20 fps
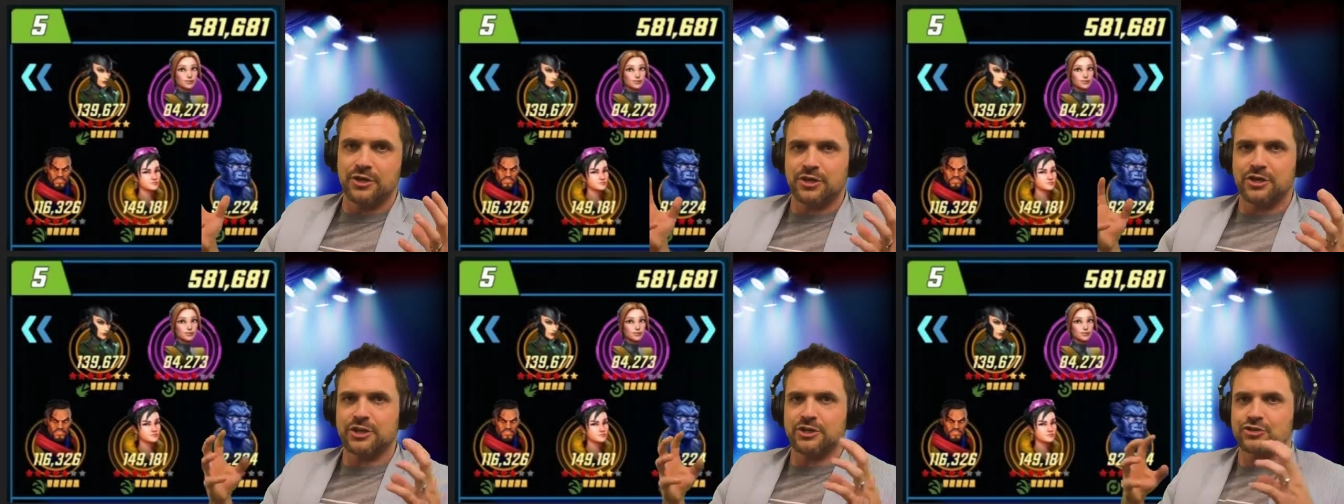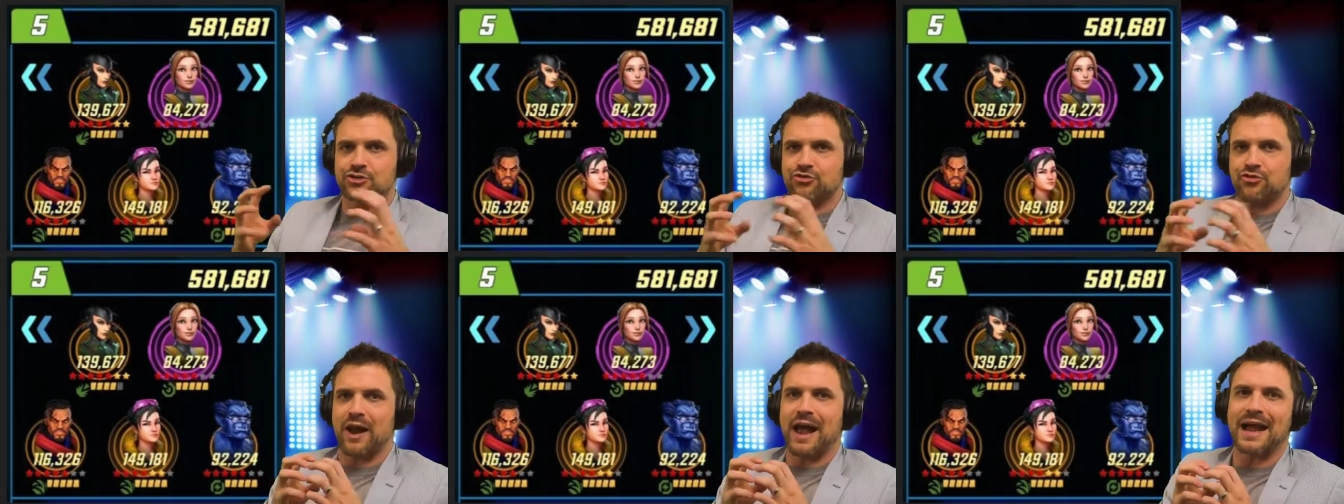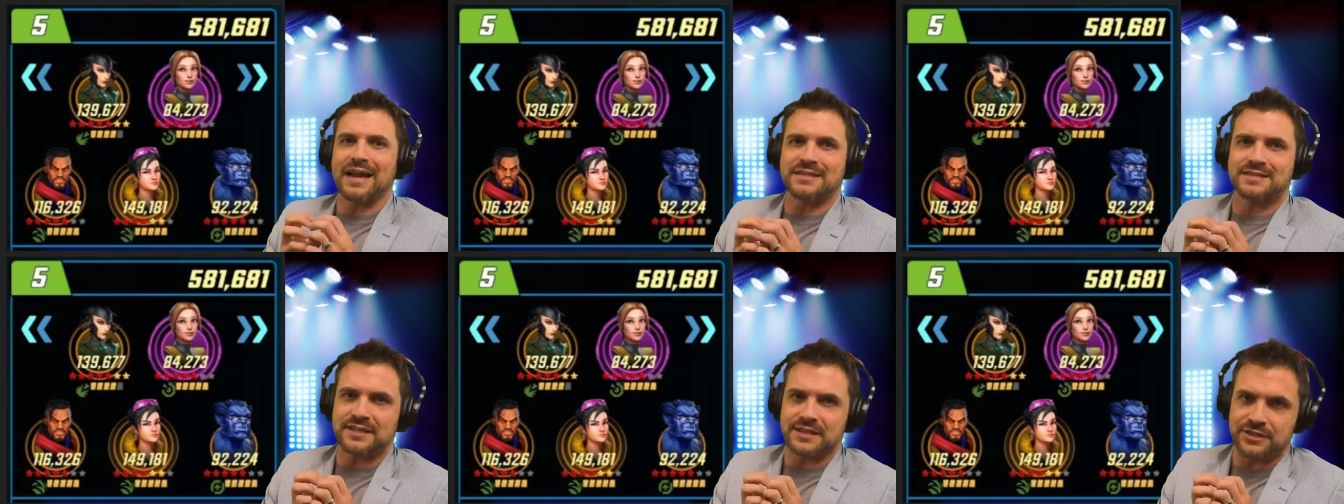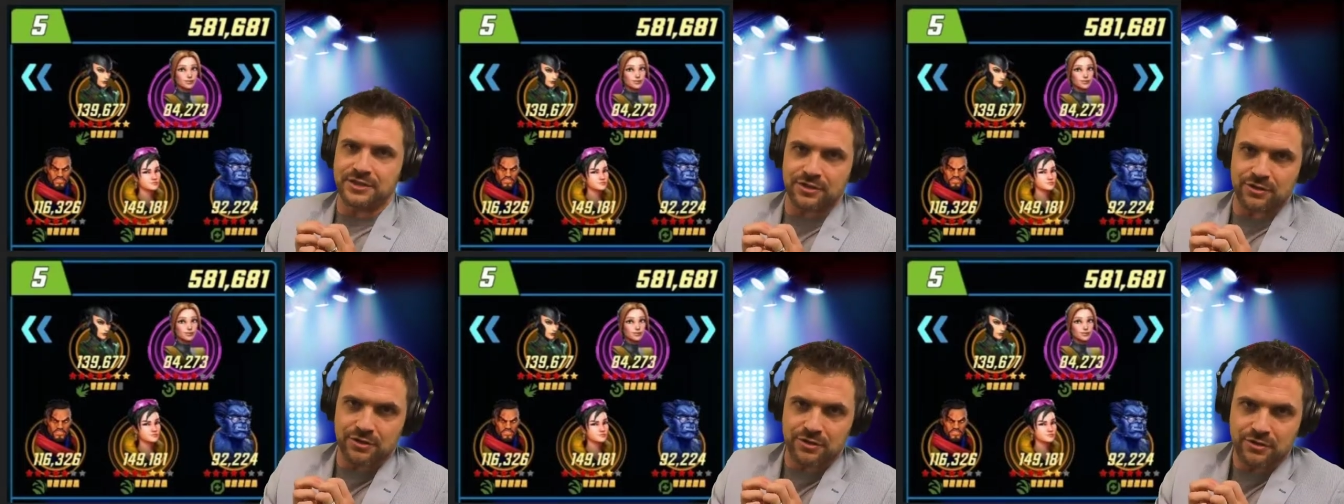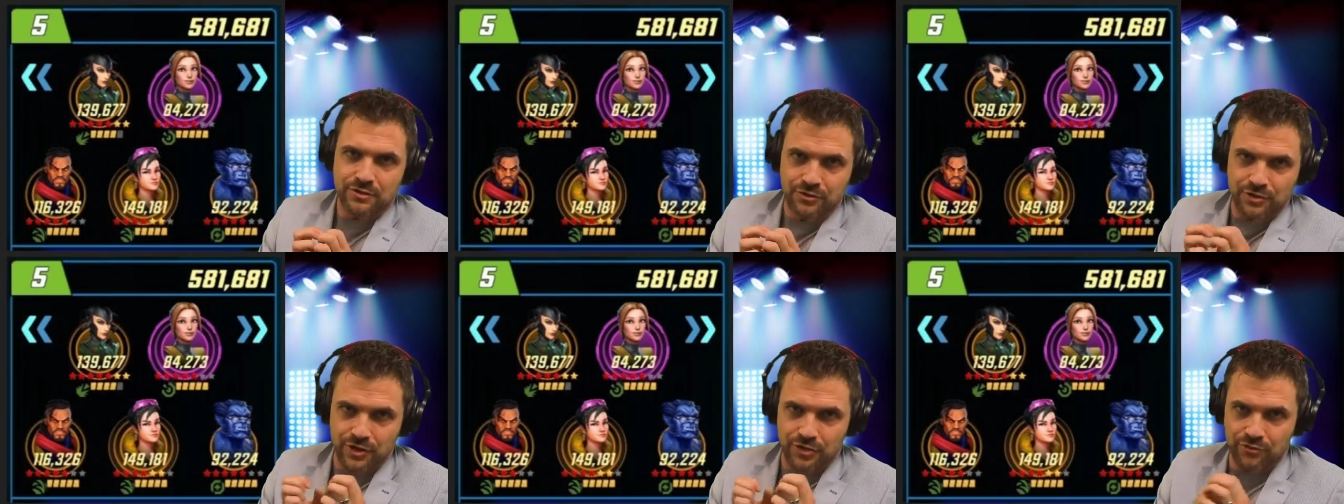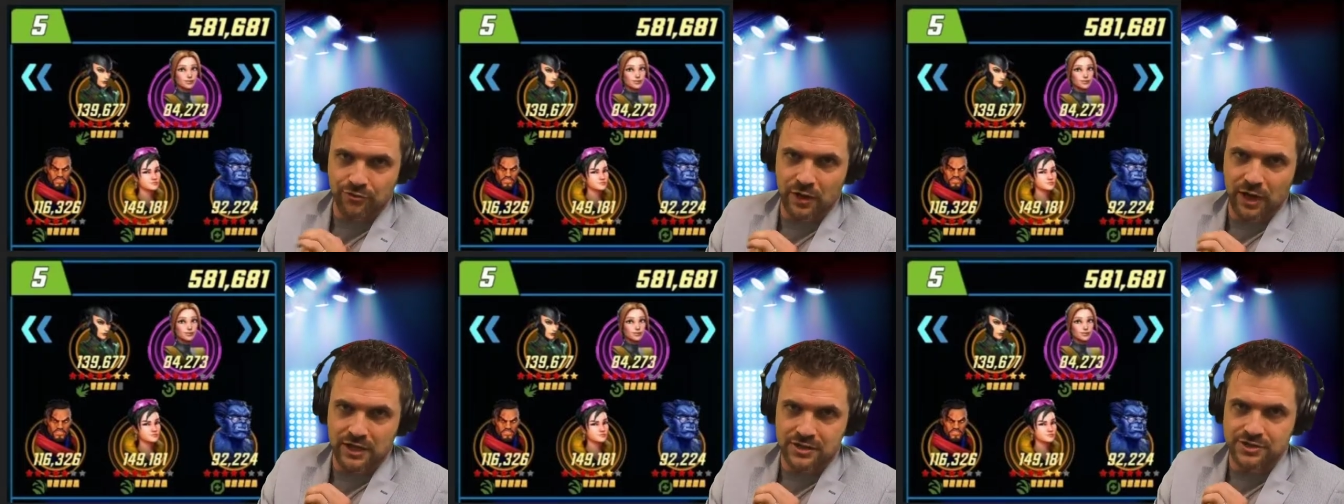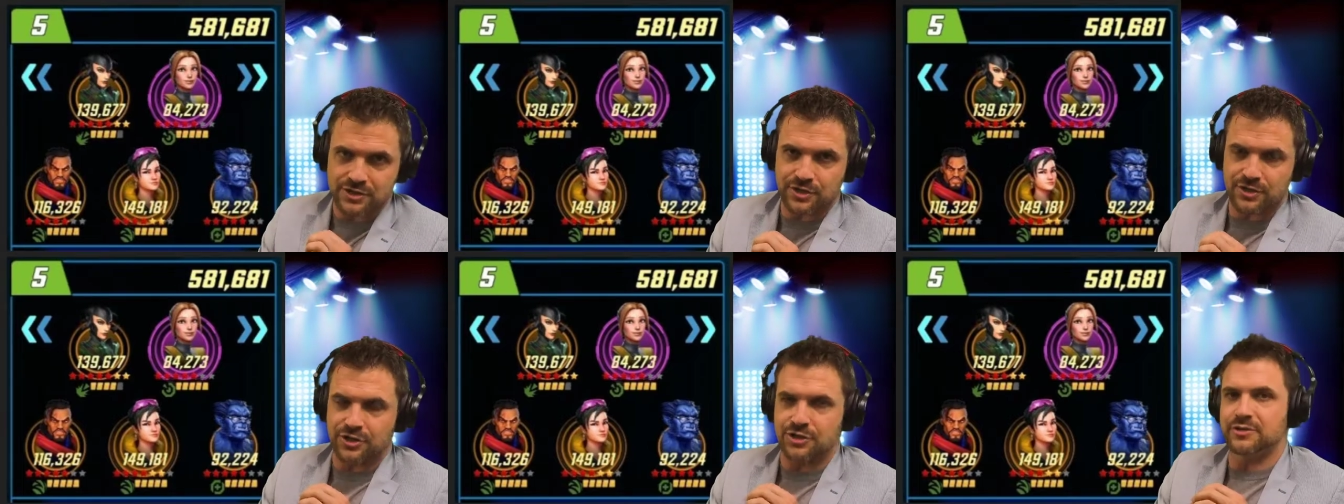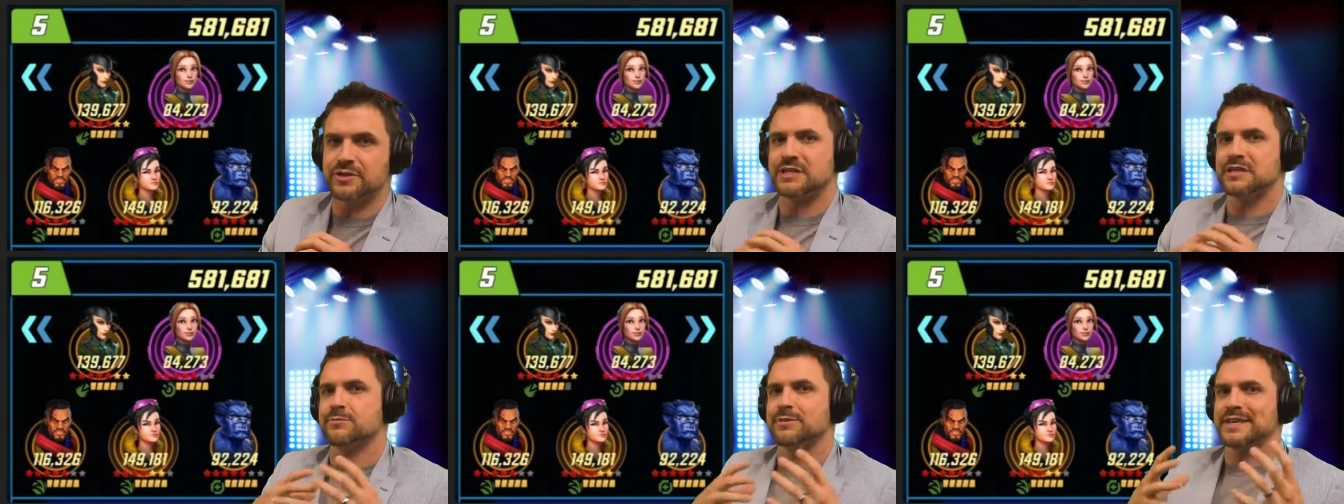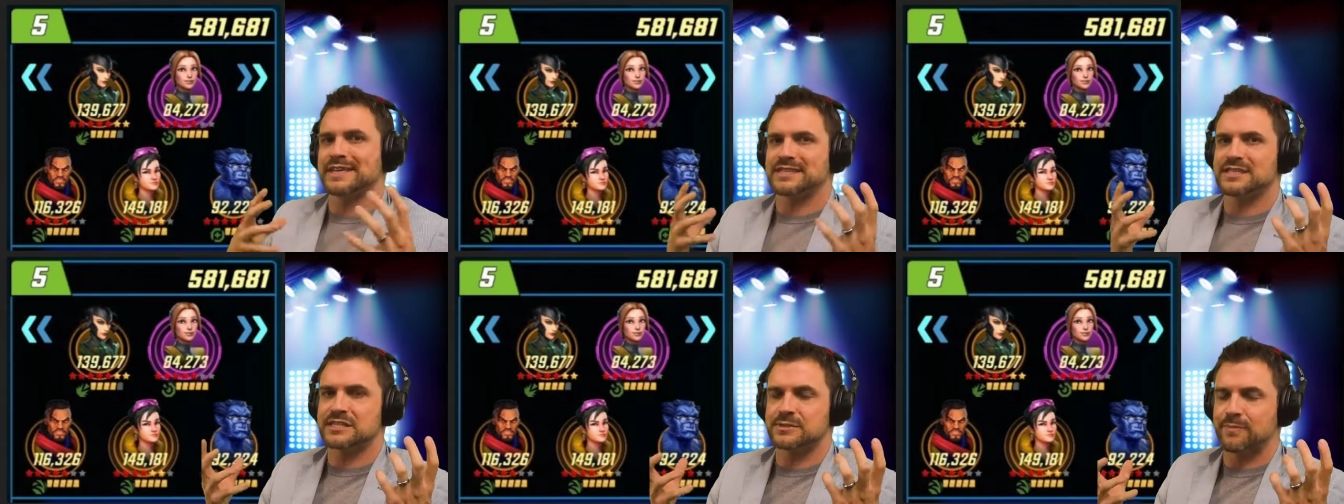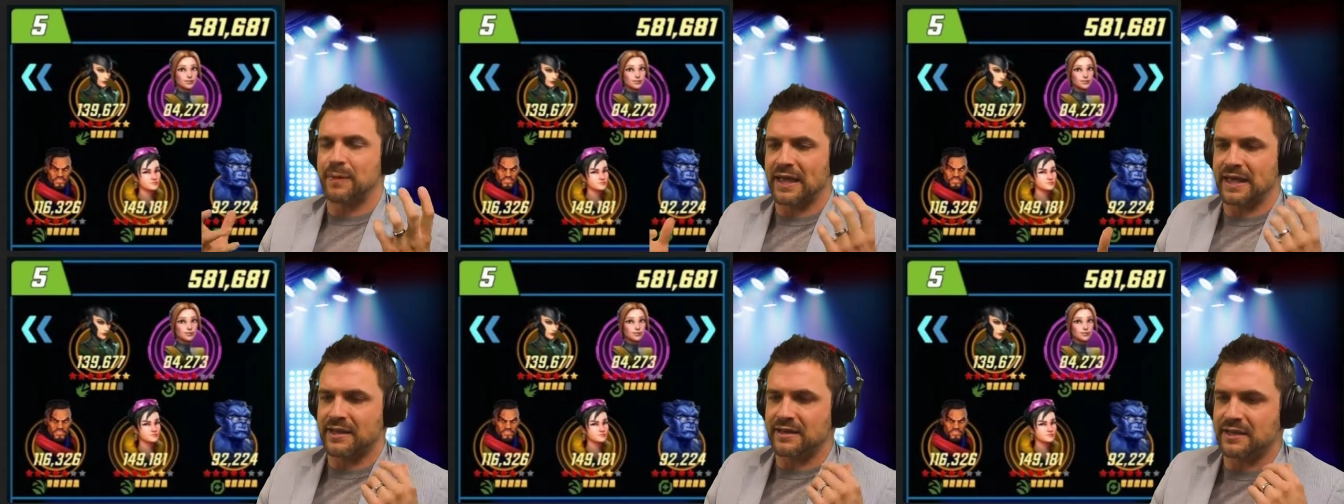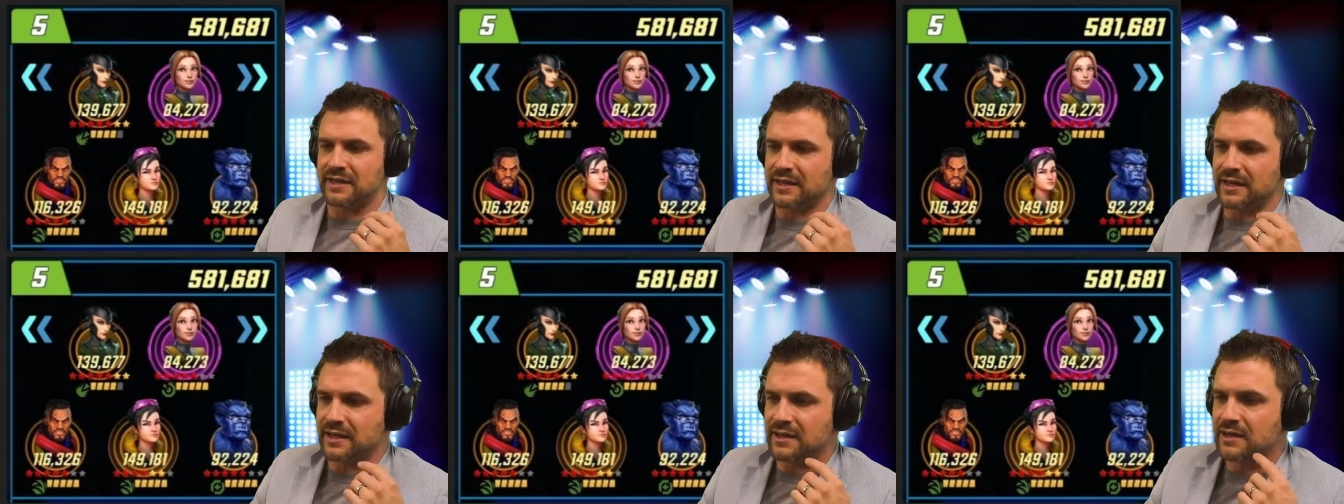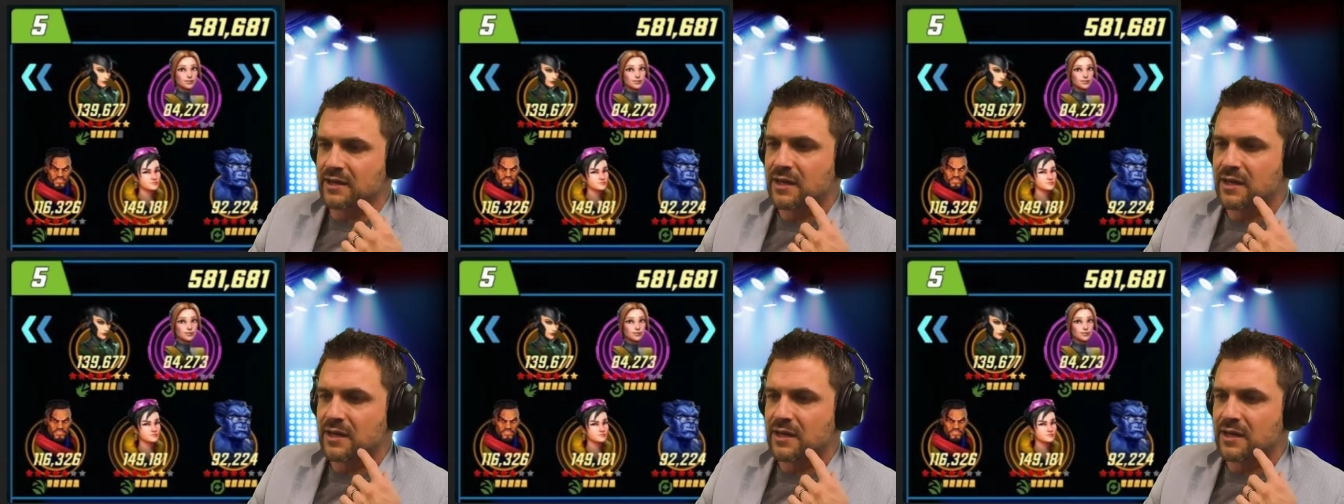contracting your roster. You need to be expanding it.